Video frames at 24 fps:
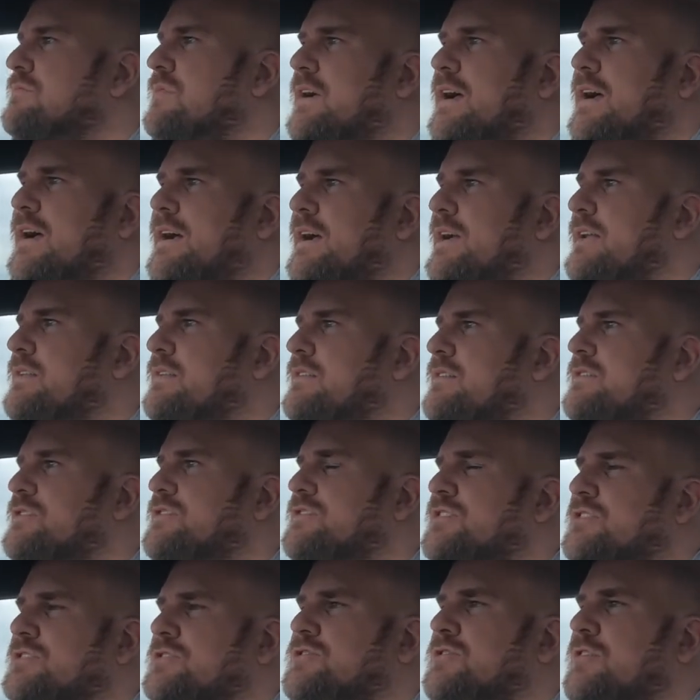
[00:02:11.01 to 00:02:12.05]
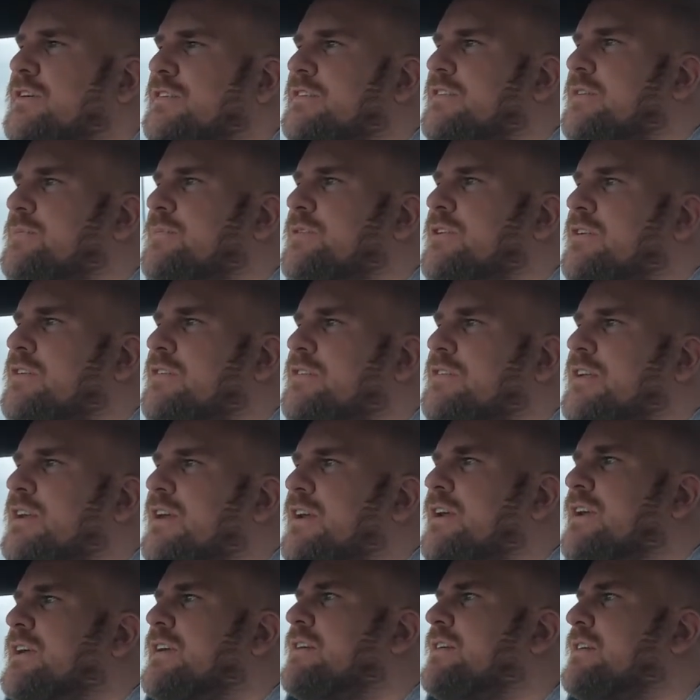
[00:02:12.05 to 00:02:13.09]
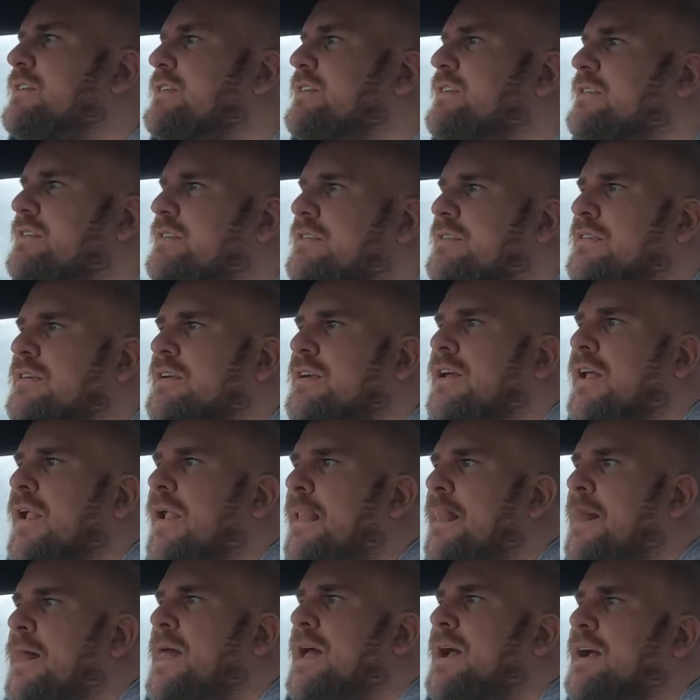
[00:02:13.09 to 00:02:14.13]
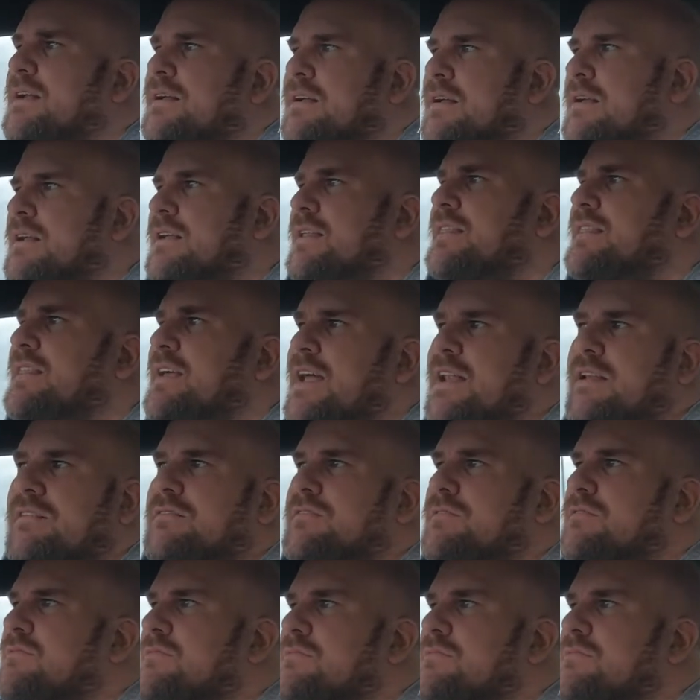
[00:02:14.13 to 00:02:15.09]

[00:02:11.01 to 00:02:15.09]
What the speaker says: and just enjoy some music and then